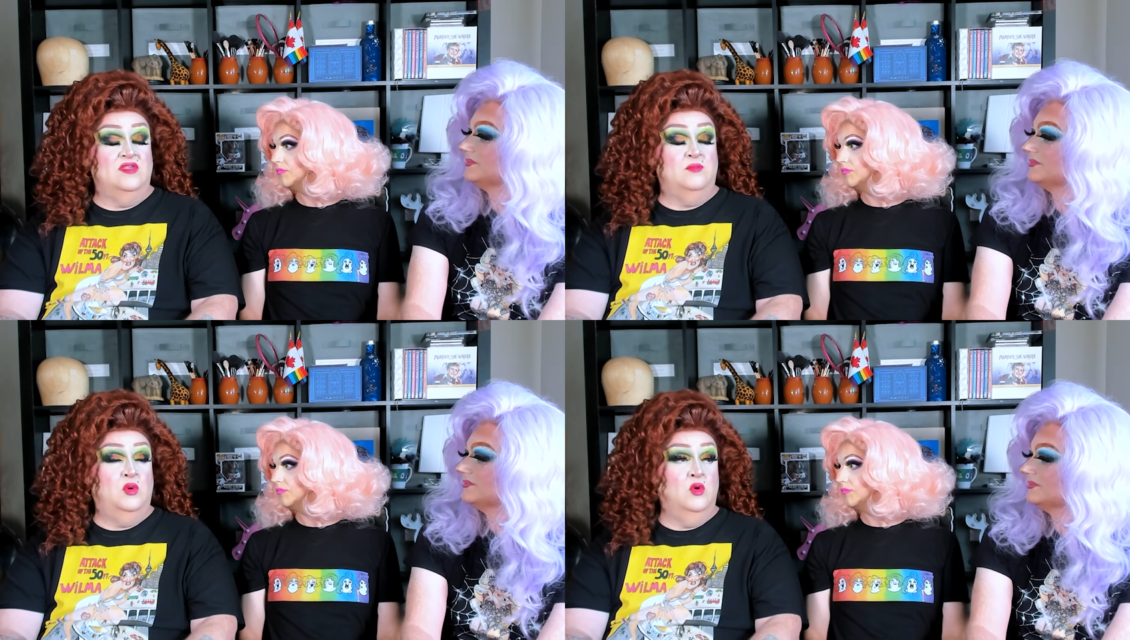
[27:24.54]

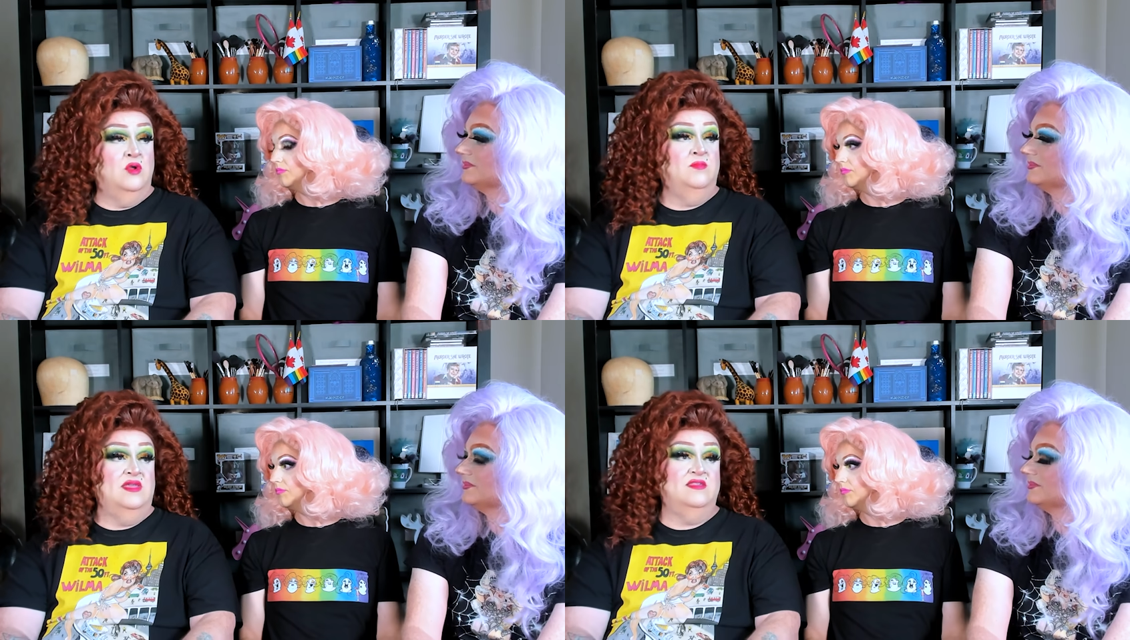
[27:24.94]
Speaker 1: was
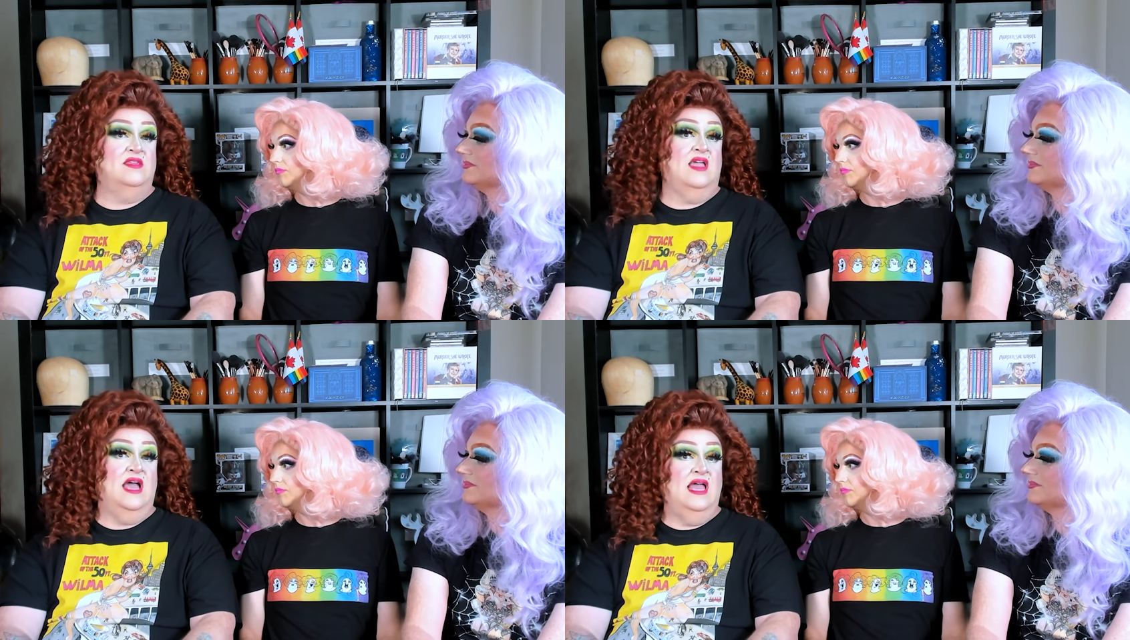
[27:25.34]
poor Miss
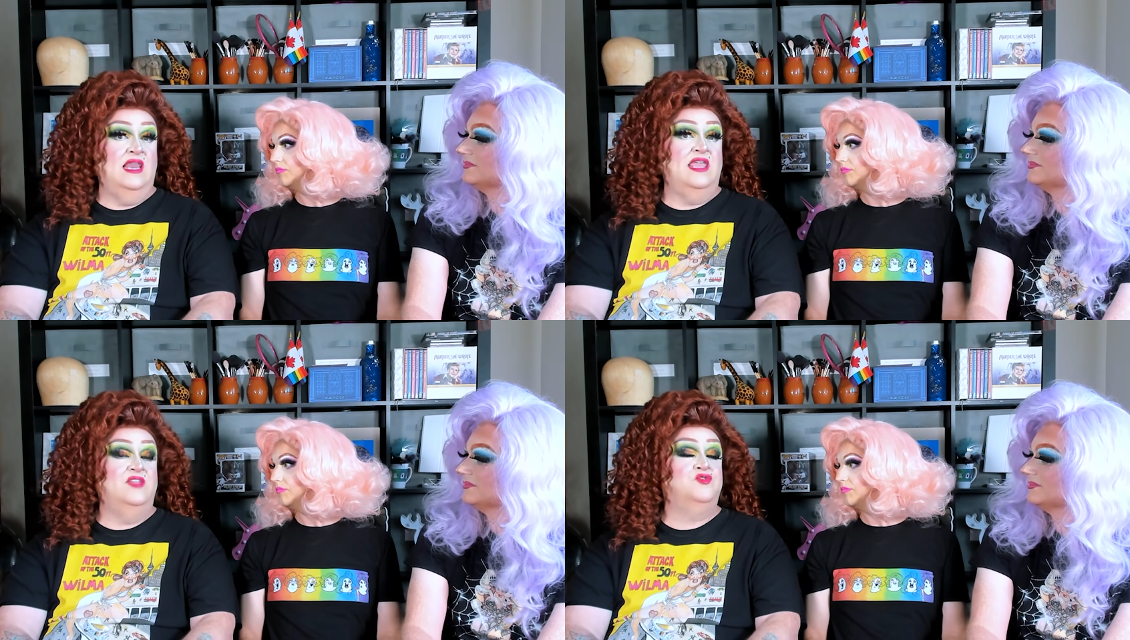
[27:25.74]

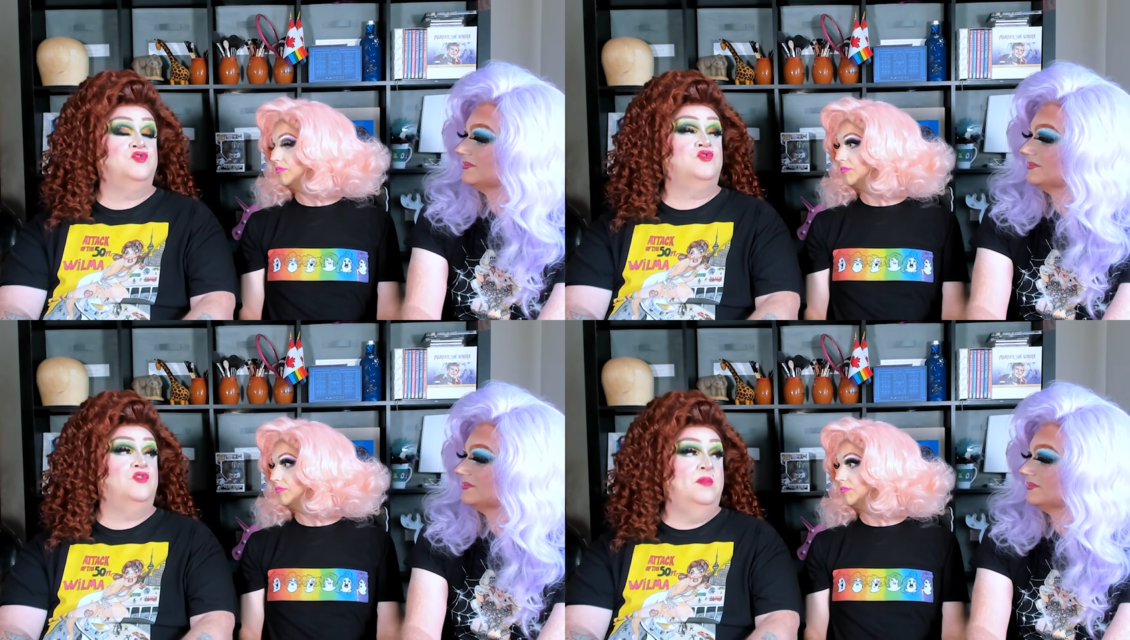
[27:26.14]
Kylie
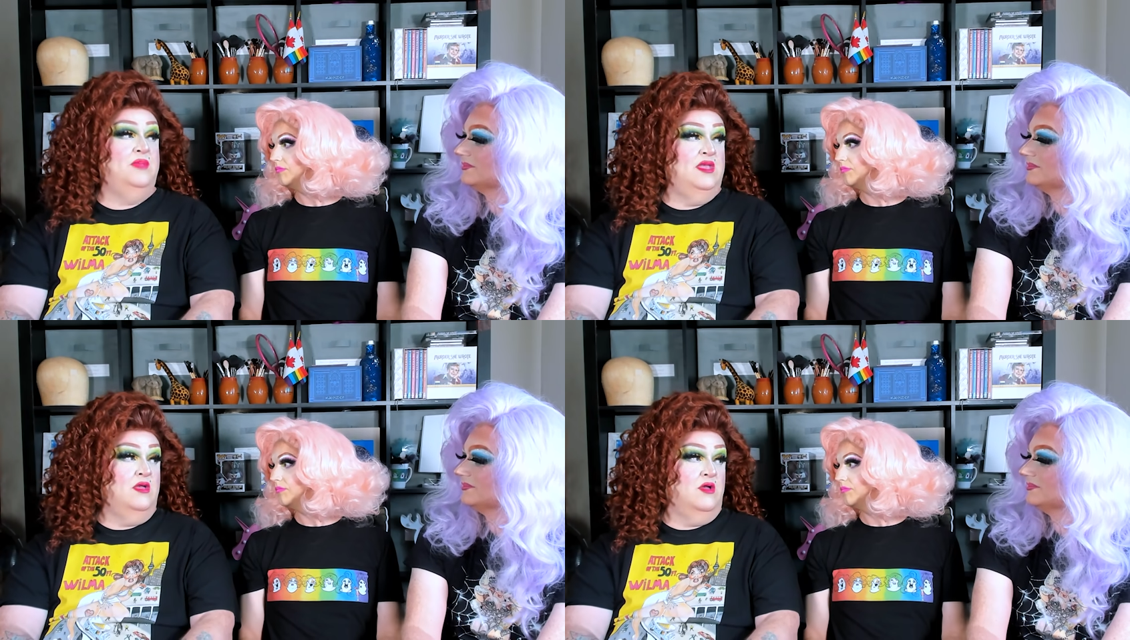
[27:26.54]

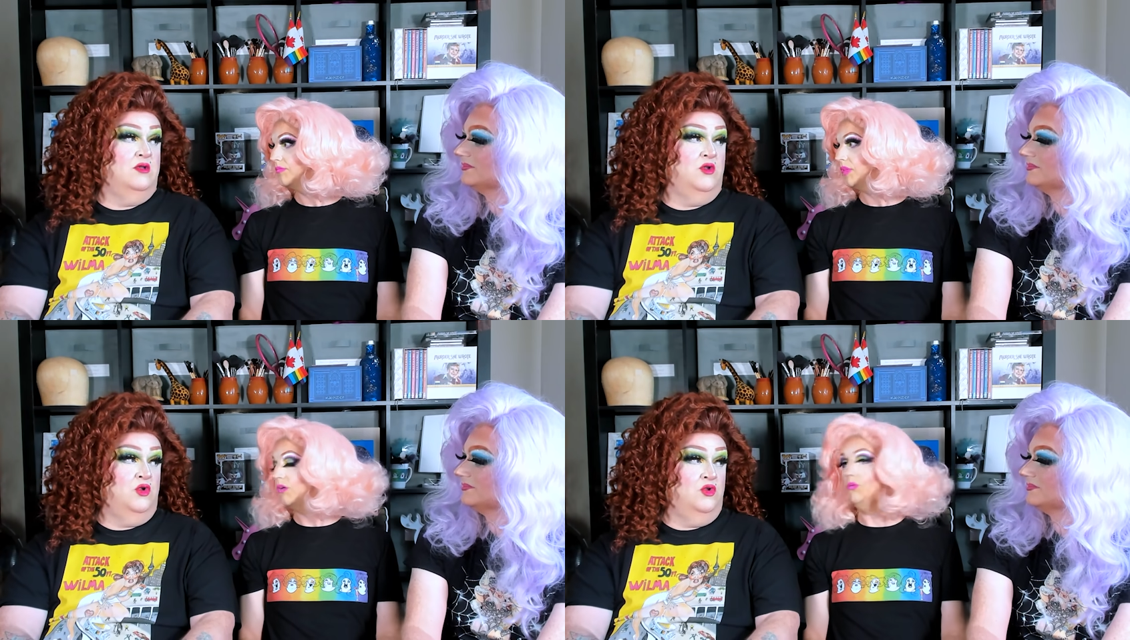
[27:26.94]
tripping on
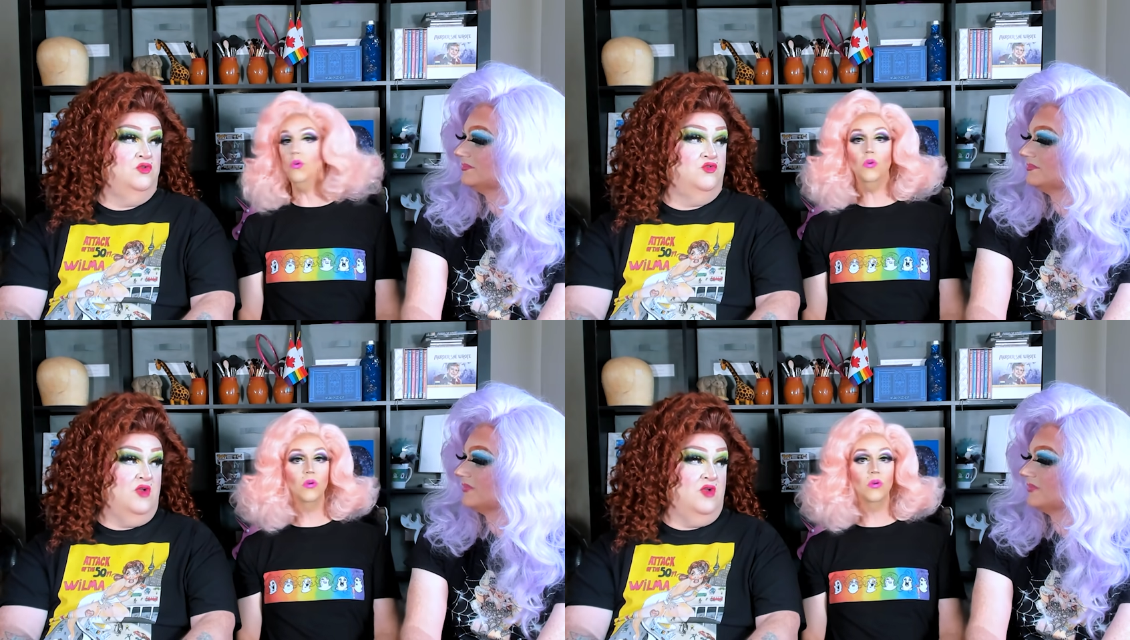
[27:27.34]
her Ooh.